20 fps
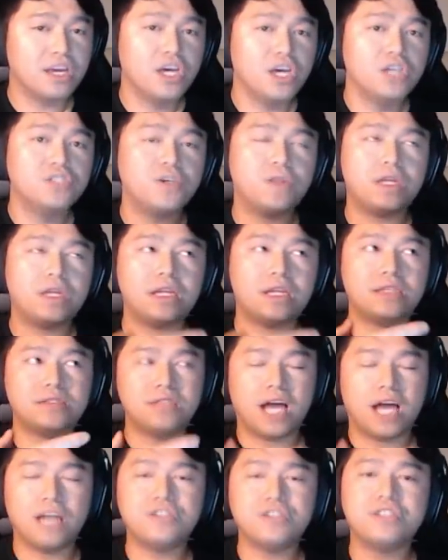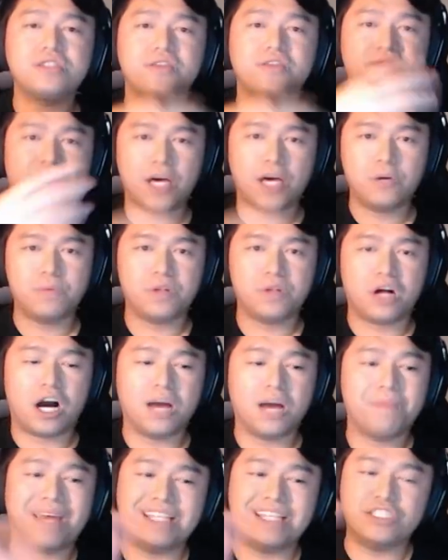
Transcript: so that it's not just a valuable augment